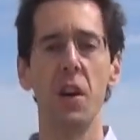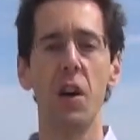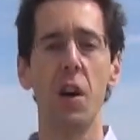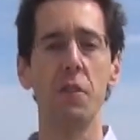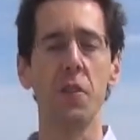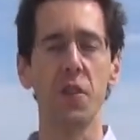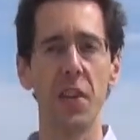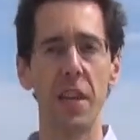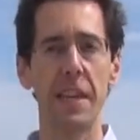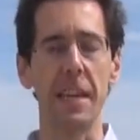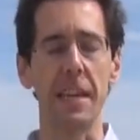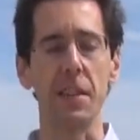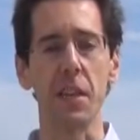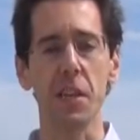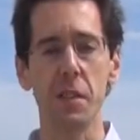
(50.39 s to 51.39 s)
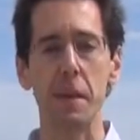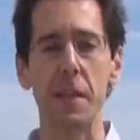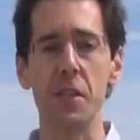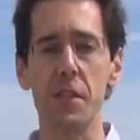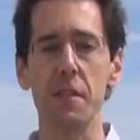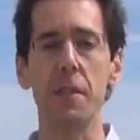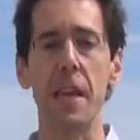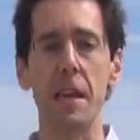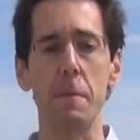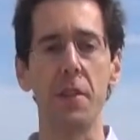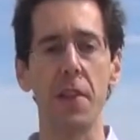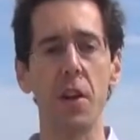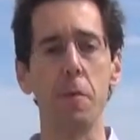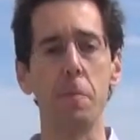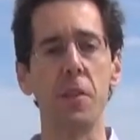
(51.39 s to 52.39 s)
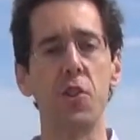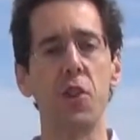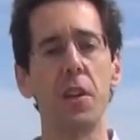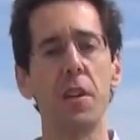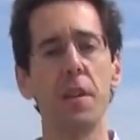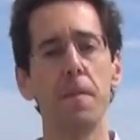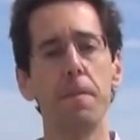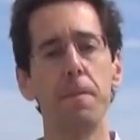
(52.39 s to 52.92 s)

after taking the expensive chemotherapy drug.